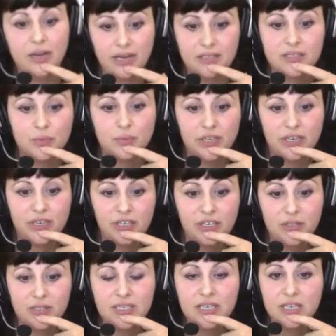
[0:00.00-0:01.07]
Okay. Find so we're gonna
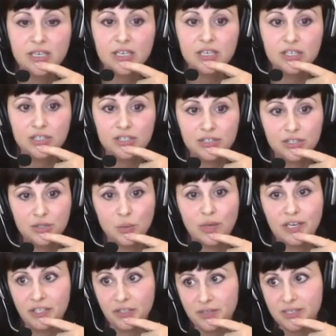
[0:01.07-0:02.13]
use do you
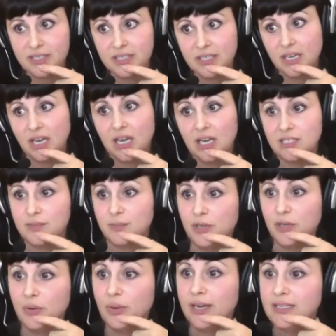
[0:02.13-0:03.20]
want to use the
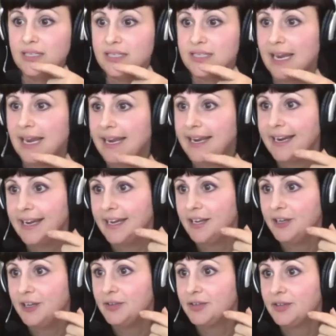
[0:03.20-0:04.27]
CosmoQuest
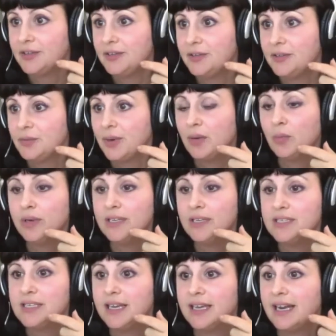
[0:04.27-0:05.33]
Hangout? What, what uh,
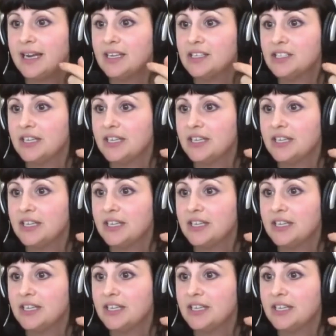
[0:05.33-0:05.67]
is that let's